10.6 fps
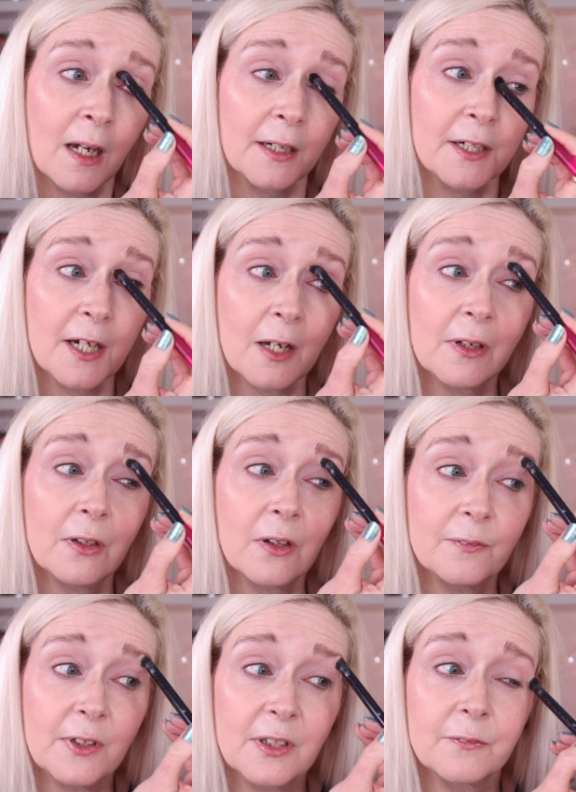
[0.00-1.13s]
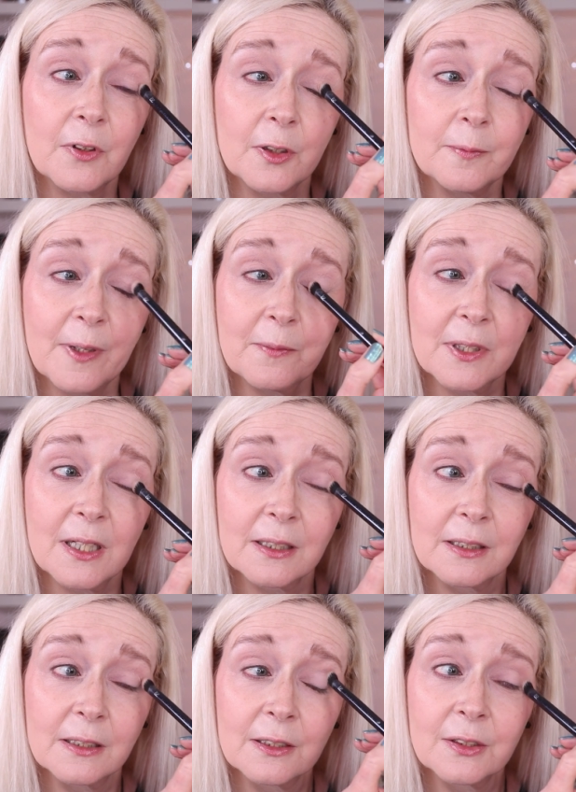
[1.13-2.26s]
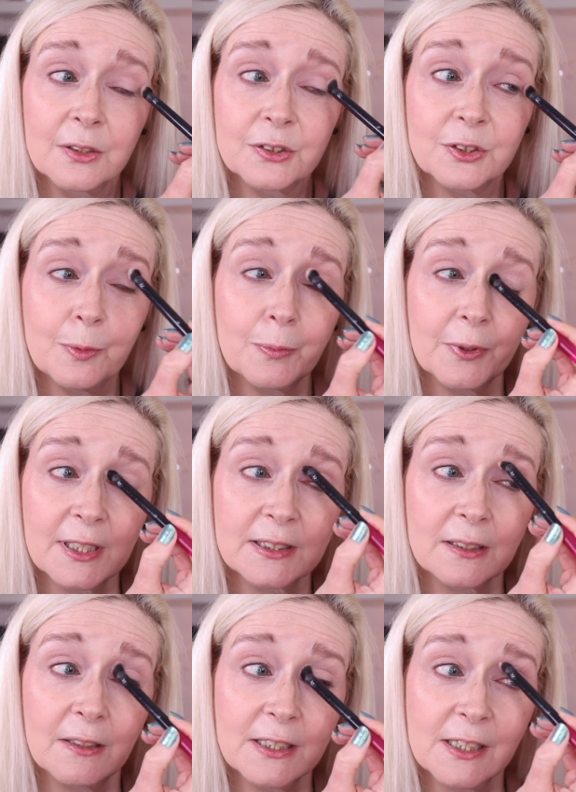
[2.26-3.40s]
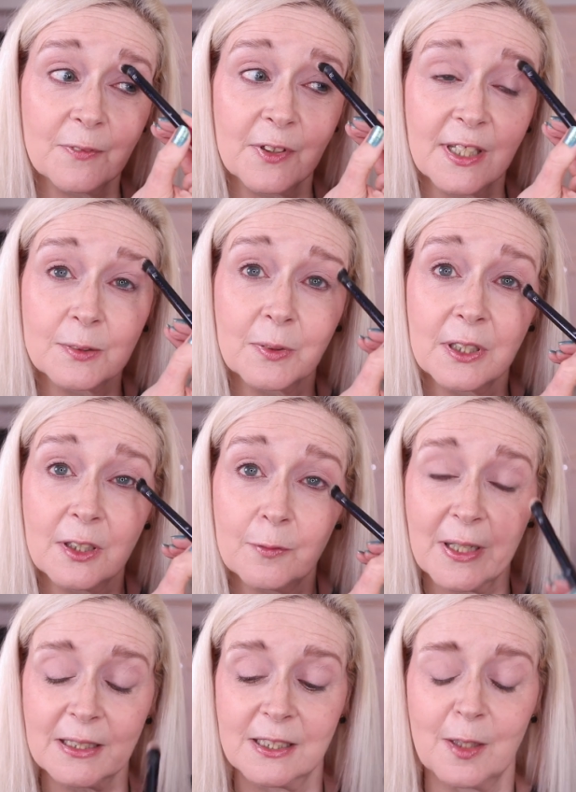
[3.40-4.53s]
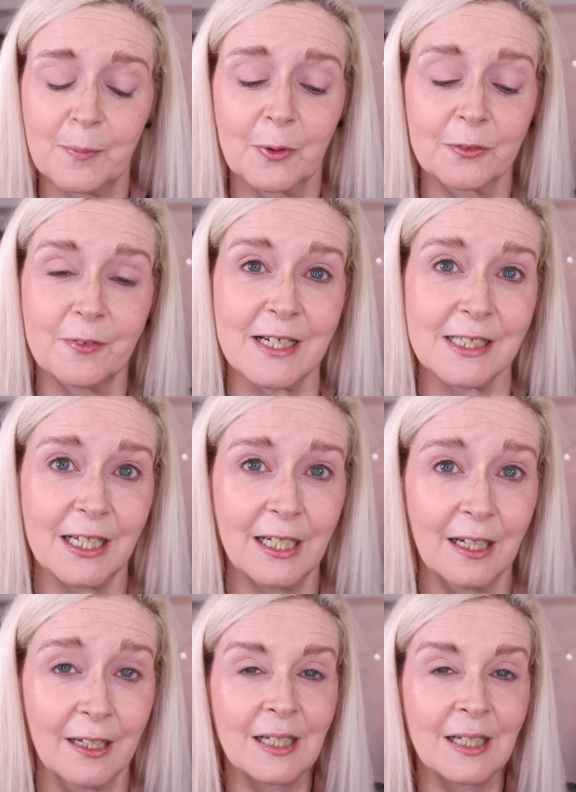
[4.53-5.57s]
And I know a lot of you that follow me were super excited for this one and you picked it up already.